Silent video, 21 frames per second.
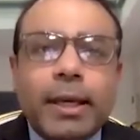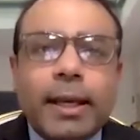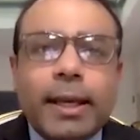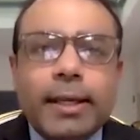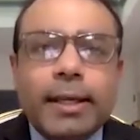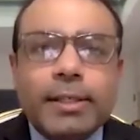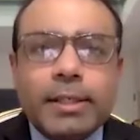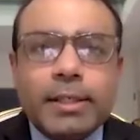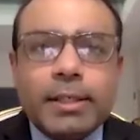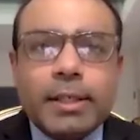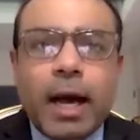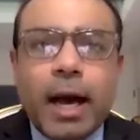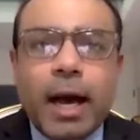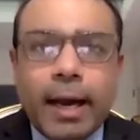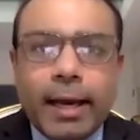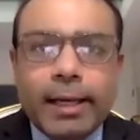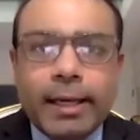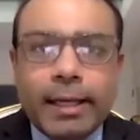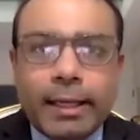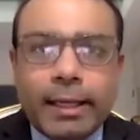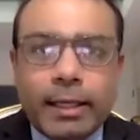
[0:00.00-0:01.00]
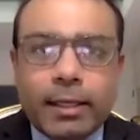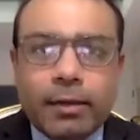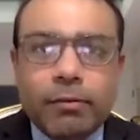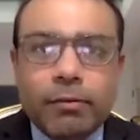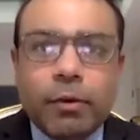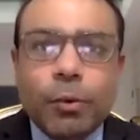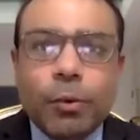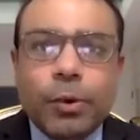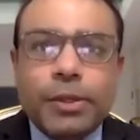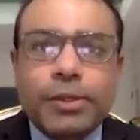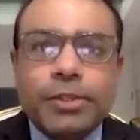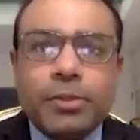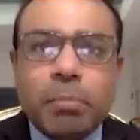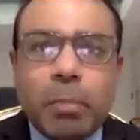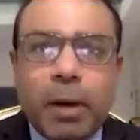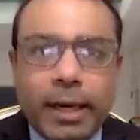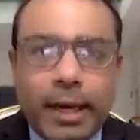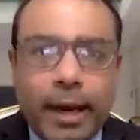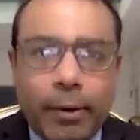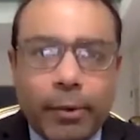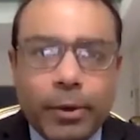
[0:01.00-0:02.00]
is highly influenced
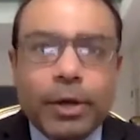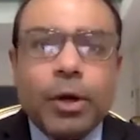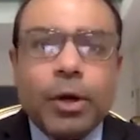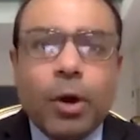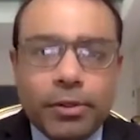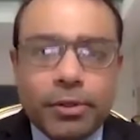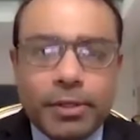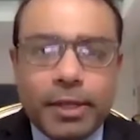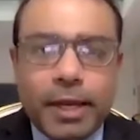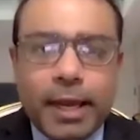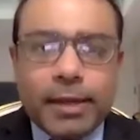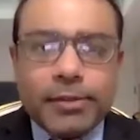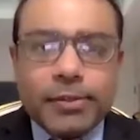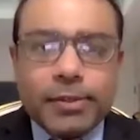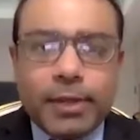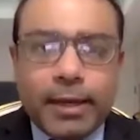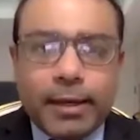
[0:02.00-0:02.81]
by our context.